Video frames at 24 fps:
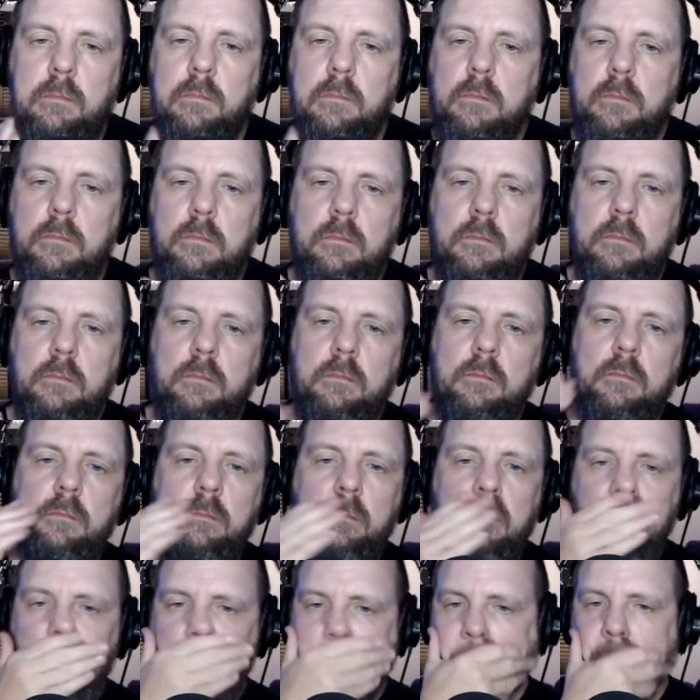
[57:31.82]
Roundup, the
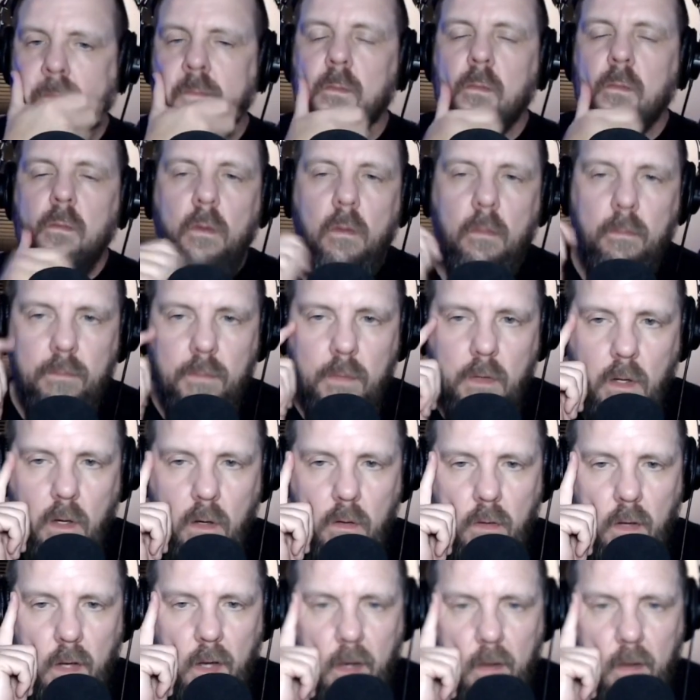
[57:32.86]
Pat Rogers Memorial